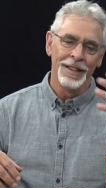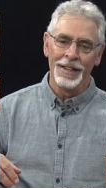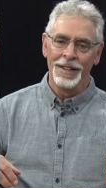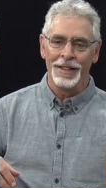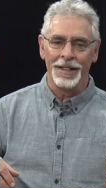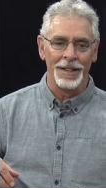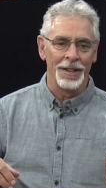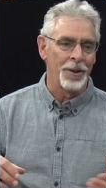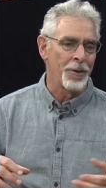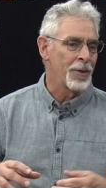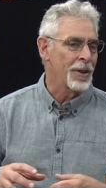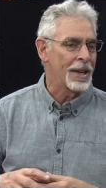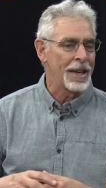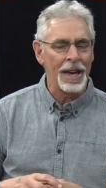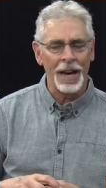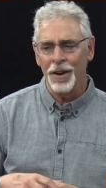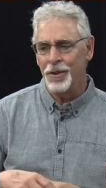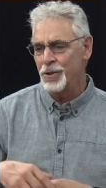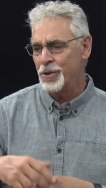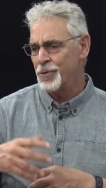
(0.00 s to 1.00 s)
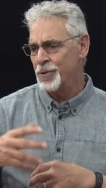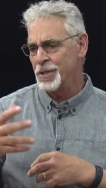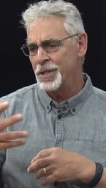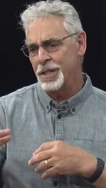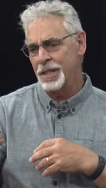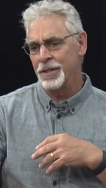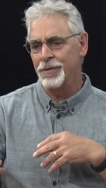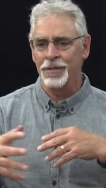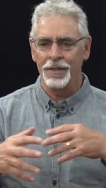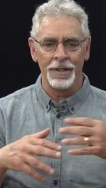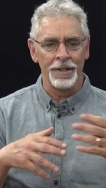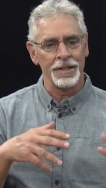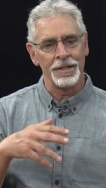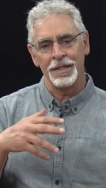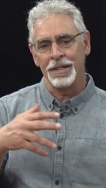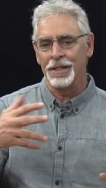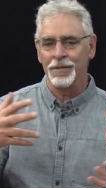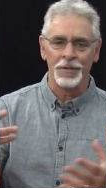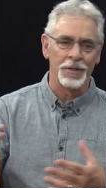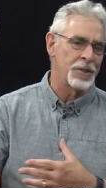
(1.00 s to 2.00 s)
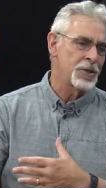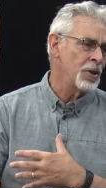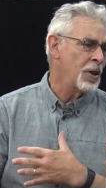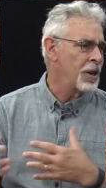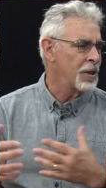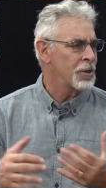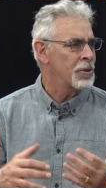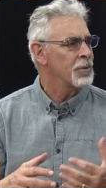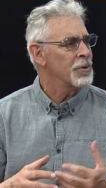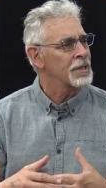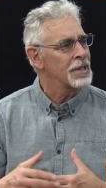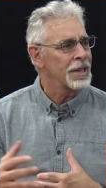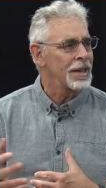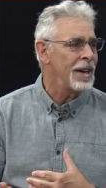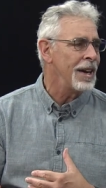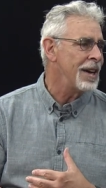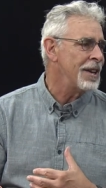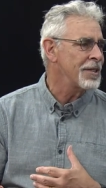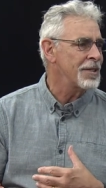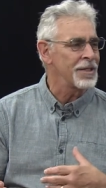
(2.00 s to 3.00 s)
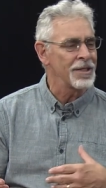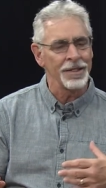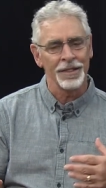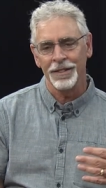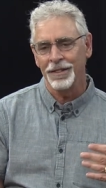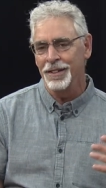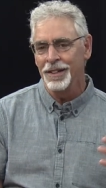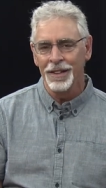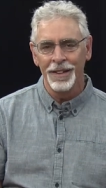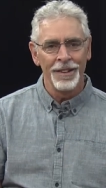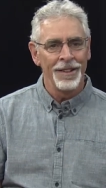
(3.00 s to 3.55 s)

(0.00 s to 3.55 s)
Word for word: you know, the couch for Steve and Steve to talk to his guests and. Yeah.